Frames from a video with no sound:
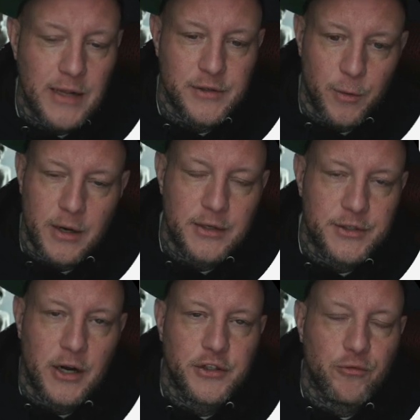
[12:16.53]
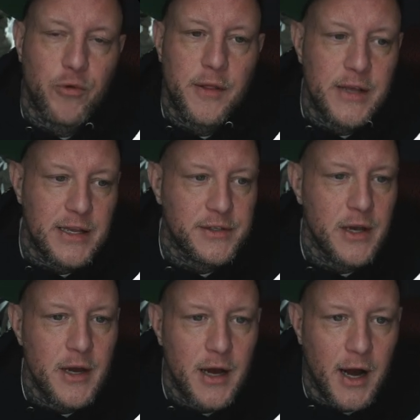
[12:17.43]
So we're going to start to run these,
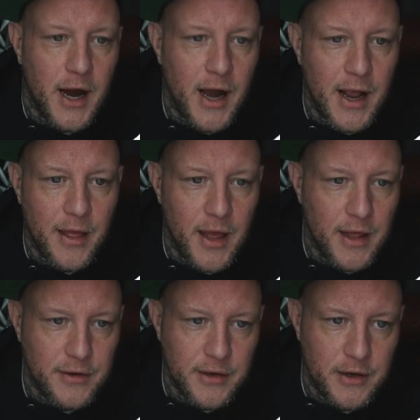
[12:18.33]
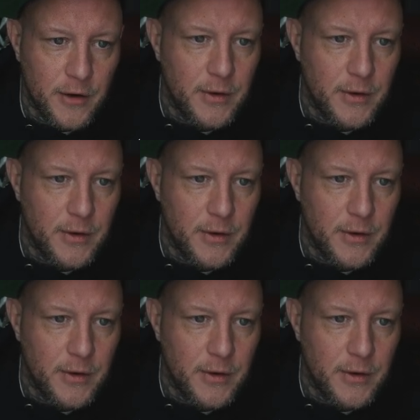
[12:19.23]
and